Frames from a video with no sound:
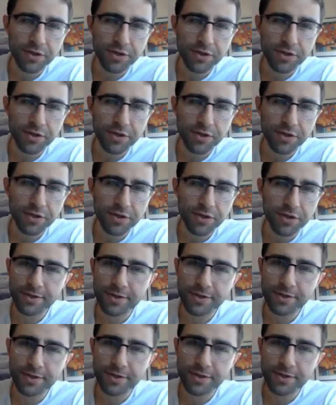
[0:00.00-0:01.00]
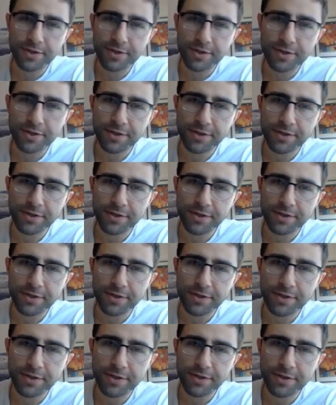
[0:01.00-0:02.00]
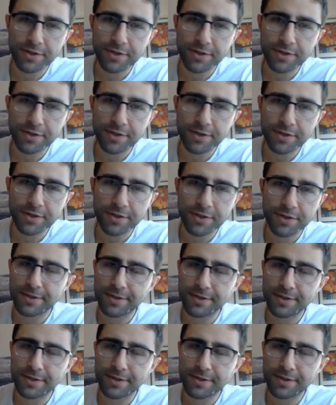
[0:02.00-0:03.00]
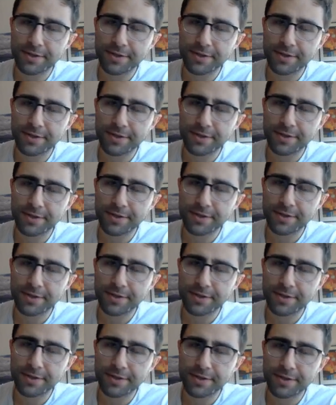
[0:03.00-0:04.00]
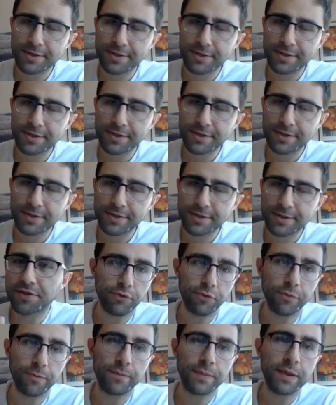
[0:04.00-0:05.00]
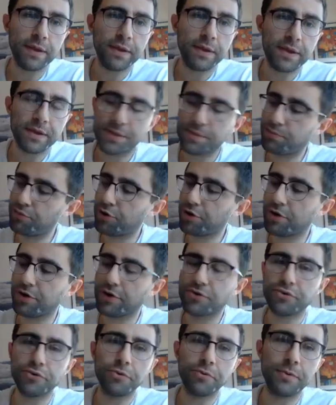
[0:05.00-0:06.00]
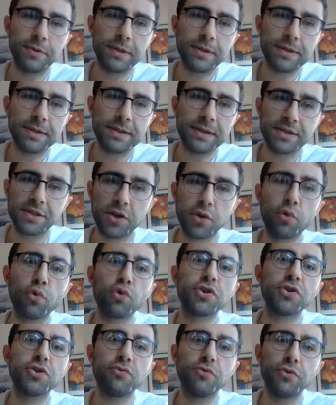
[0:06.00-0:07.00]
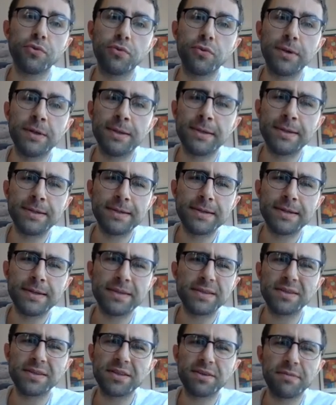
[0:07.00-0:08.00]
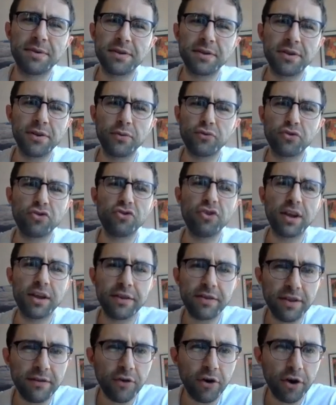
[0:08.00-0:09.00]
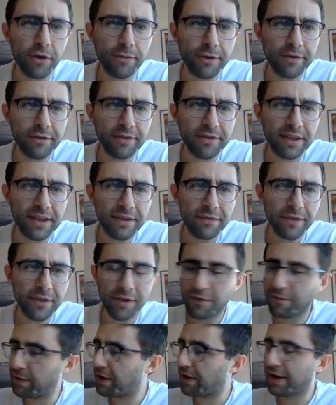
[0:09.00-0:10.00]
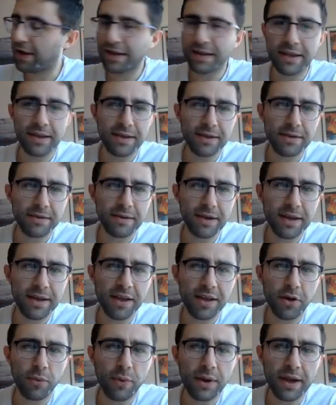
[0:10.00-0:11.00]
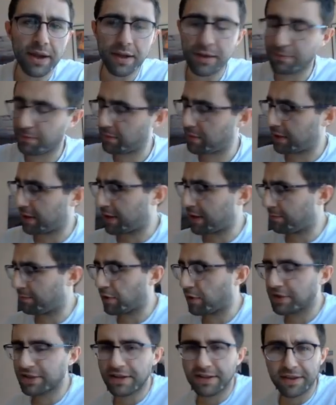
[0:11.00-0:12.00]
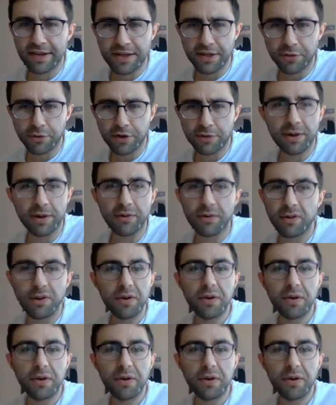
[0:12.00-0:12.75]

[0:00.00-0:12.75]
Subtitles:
We need to start to be sort of slick on that. Differentiation, is it chain rule? Is it product rule? Is it quotient rule? Is it some other little trick that you've got up your sleeve that you've been hiding away, not telling anyone about?